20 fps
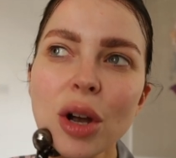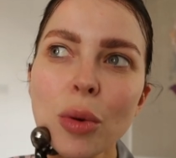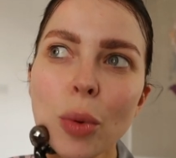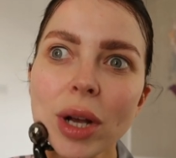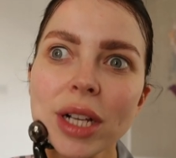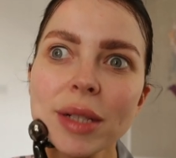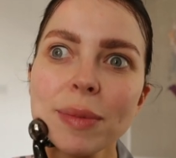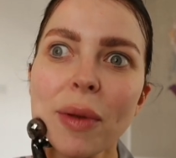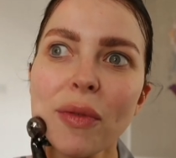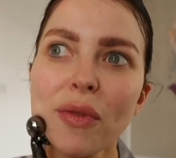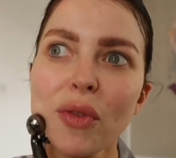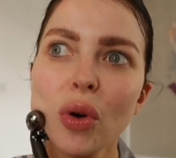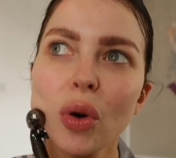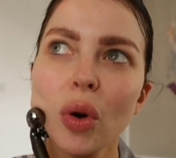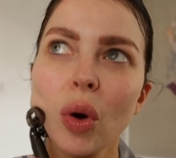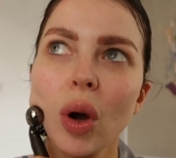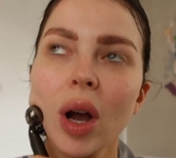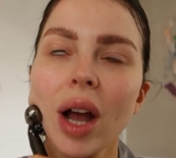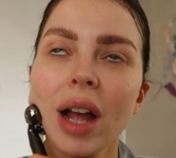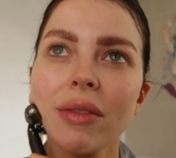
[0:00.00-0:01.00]
Whereas
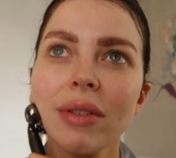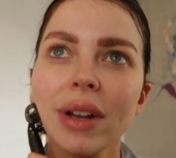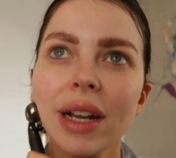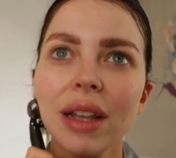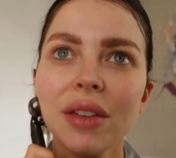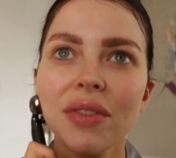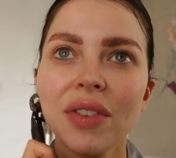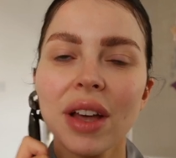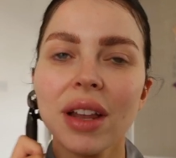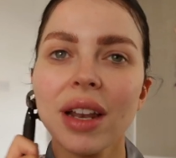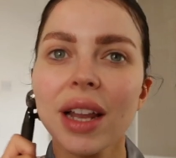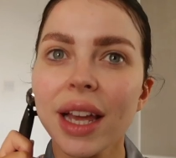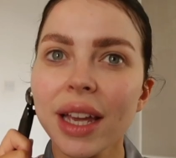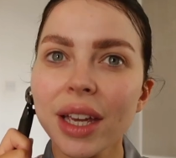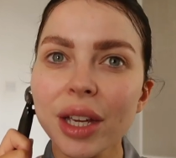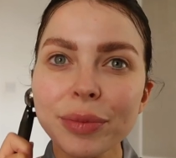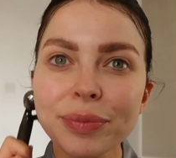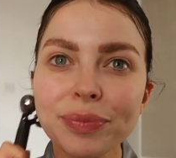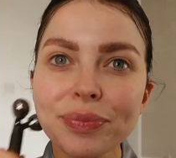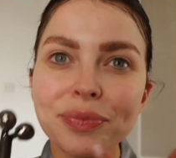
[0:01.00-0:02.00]
before, I really felt
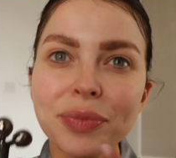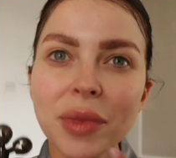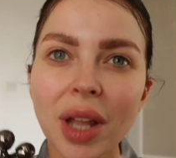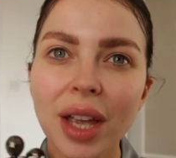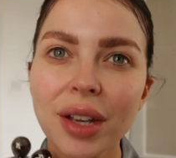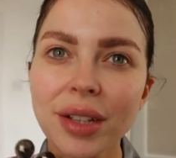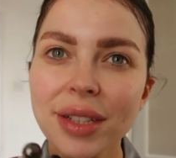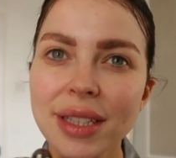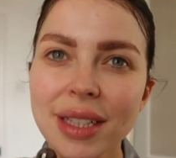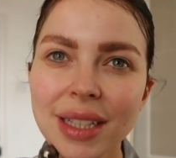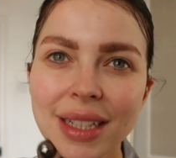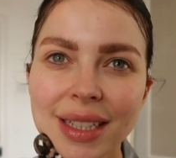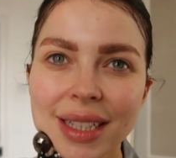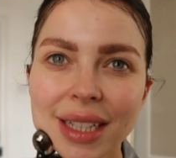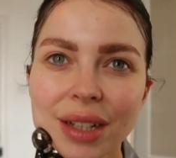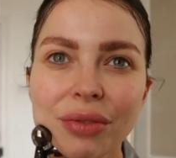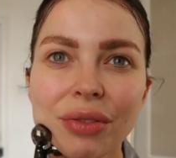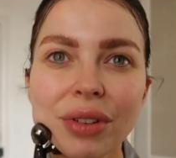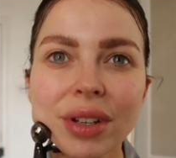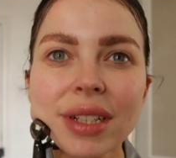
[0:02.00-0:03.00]
like I could see a
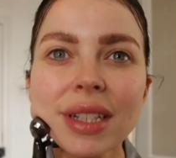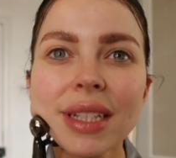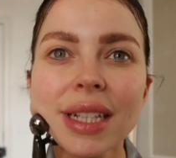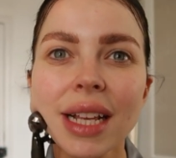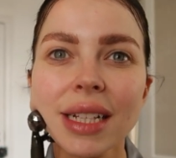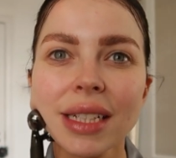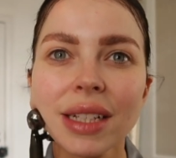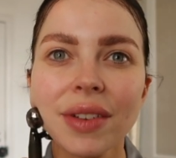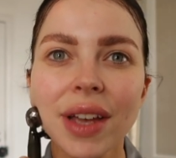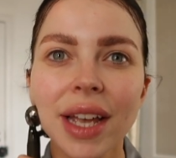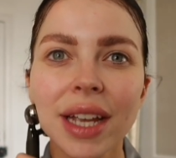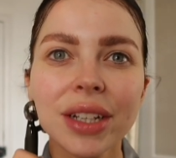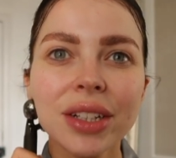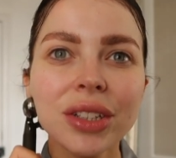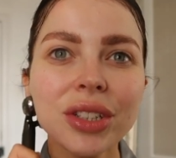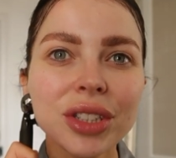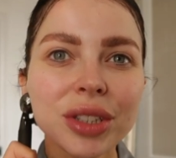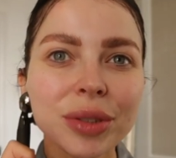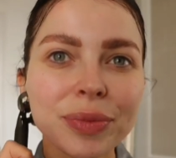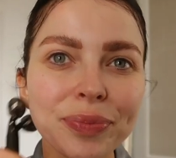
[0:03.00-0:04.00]
difference as I've
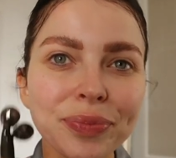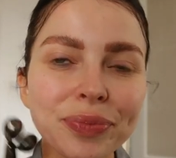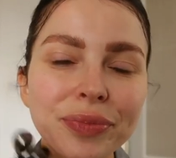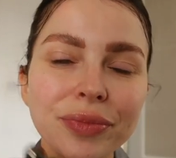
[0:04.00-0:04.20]
aged.